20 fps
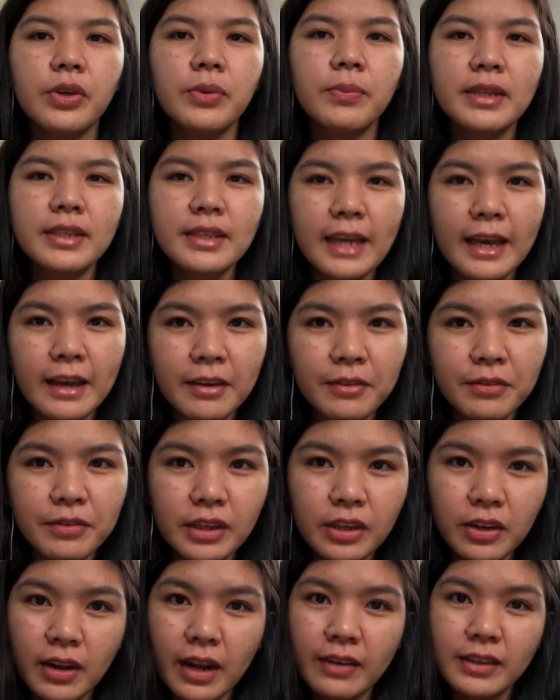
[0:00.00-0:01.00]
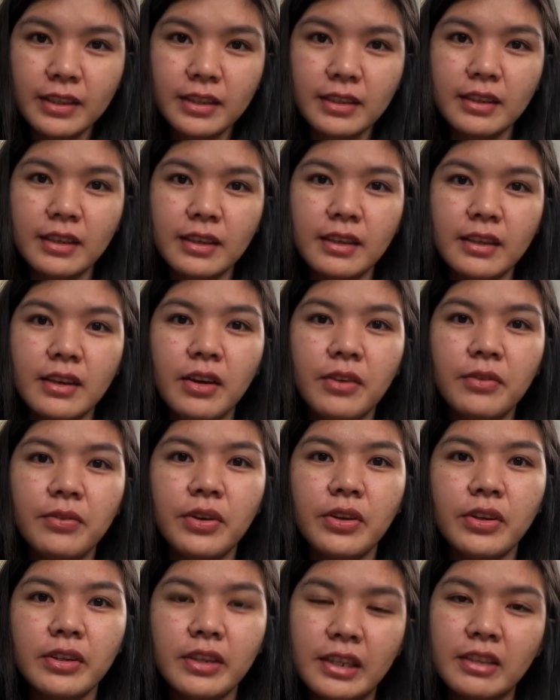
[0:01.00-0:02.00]
You must have the clarity
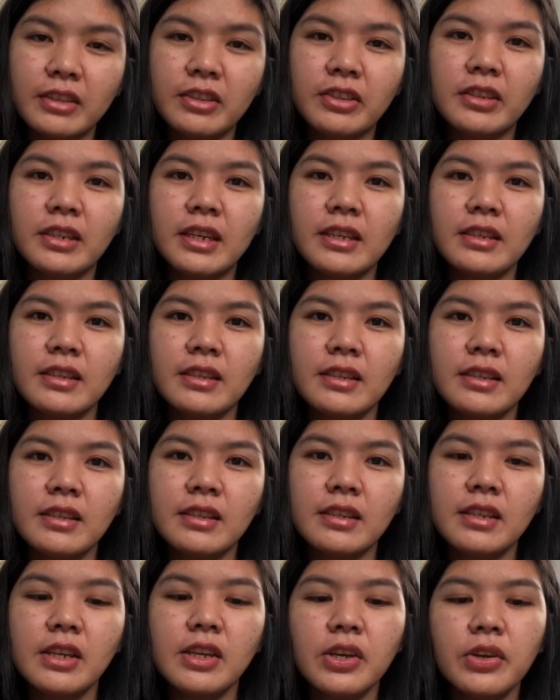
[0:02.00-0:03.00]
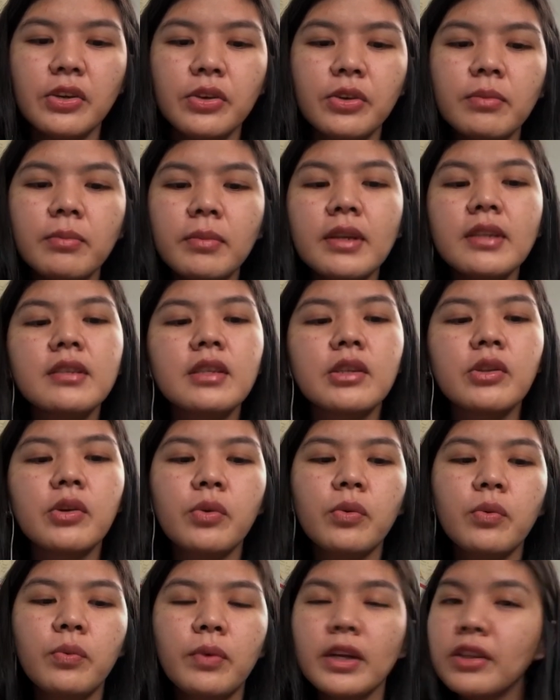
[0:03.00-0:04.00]
of your interest. You must
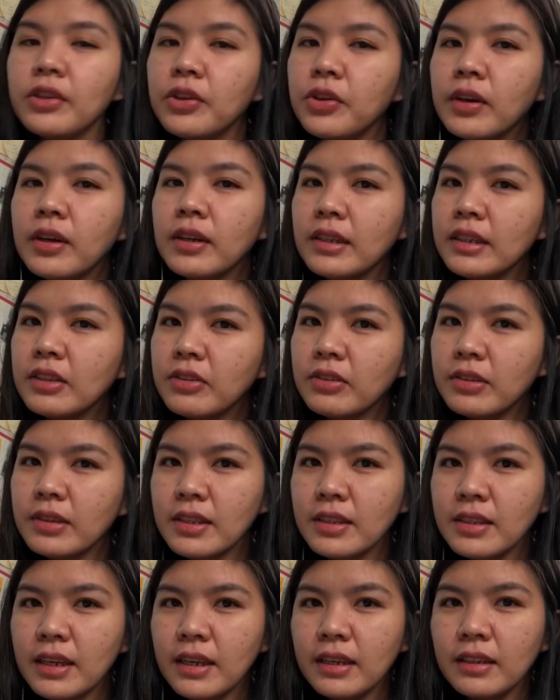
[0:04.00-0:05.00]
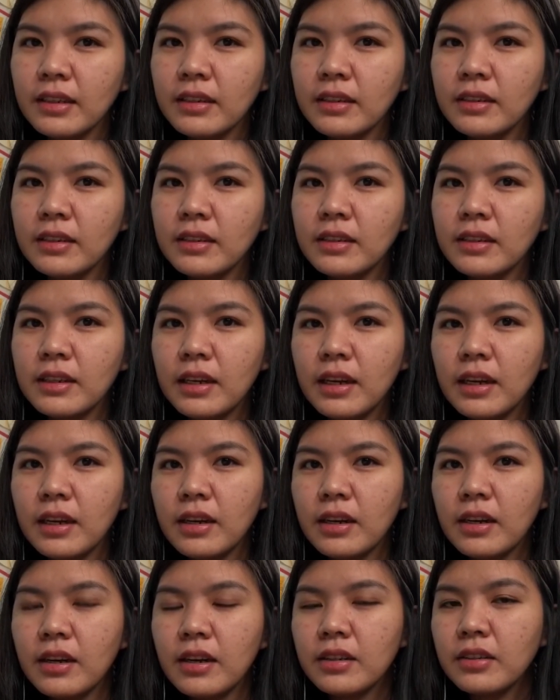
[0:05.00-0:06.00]
know what you are interested
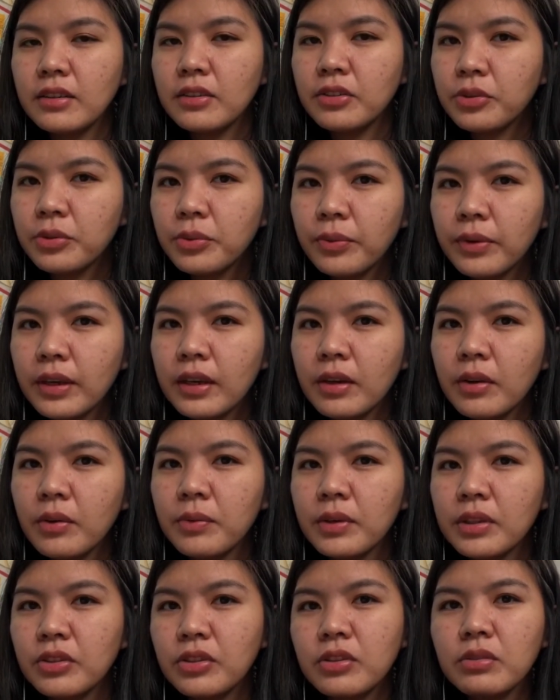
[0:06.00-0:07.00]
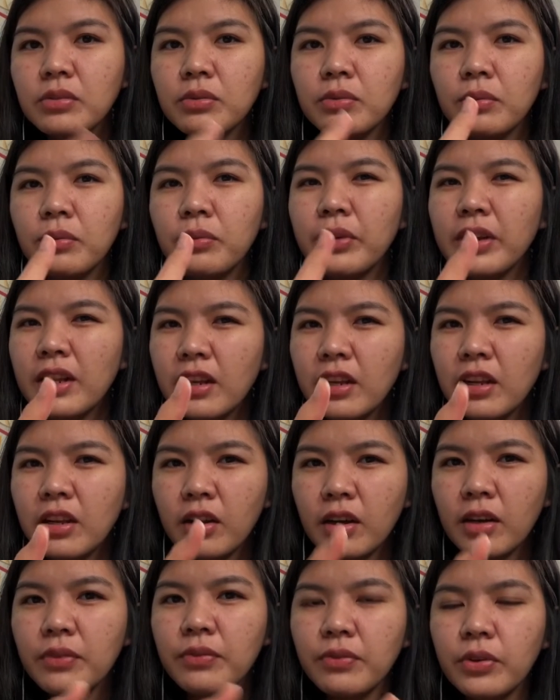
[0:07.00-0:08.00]
on doing, what you really
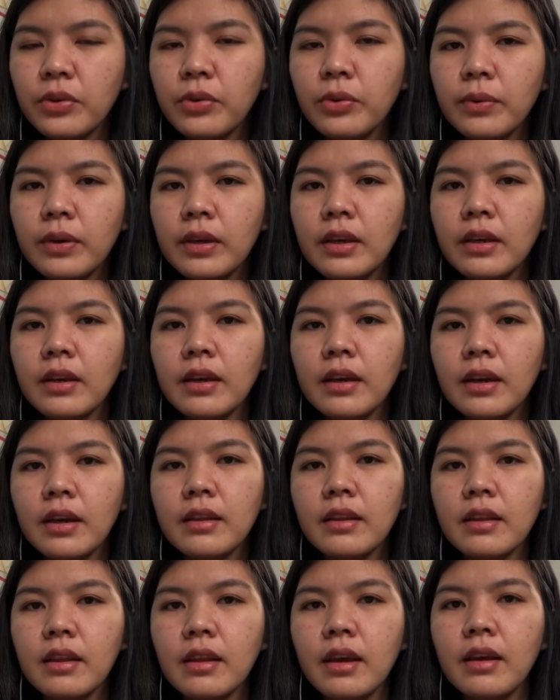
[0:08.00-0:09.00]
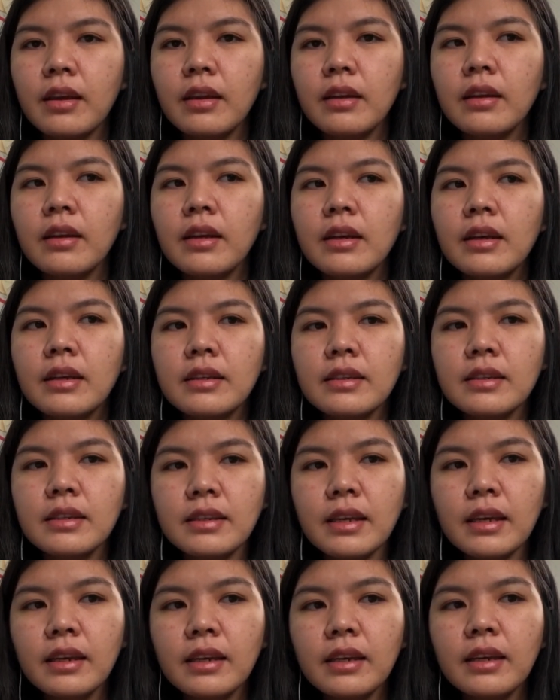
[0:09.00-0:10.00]
love doing. And then
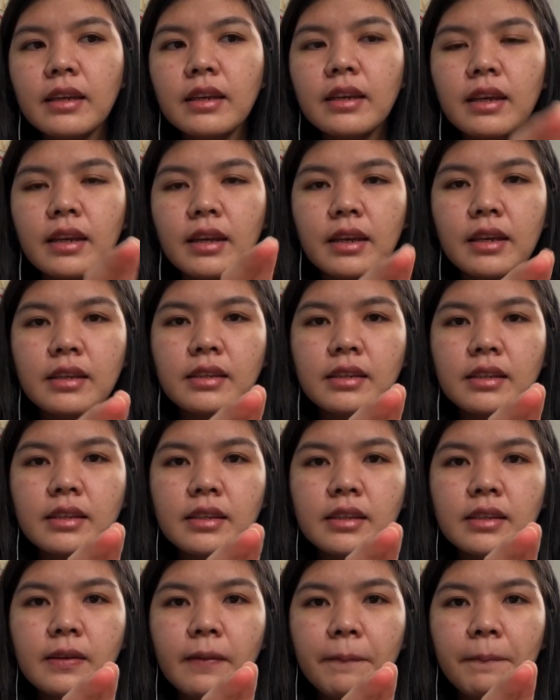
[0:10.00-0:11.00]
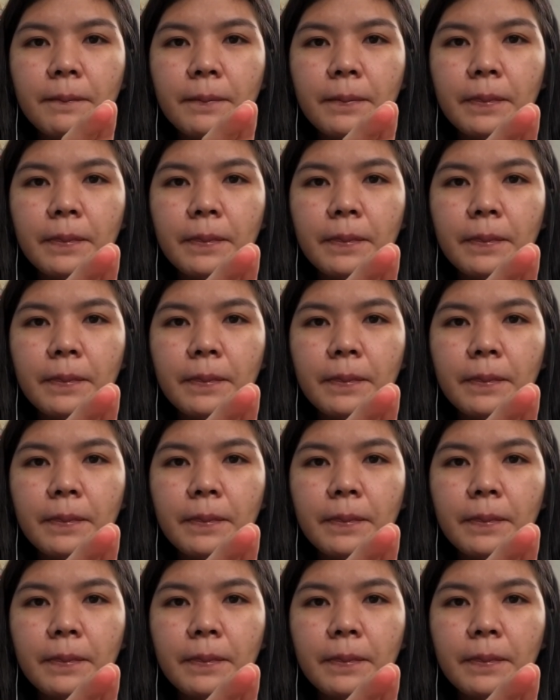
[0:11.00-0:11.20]
second is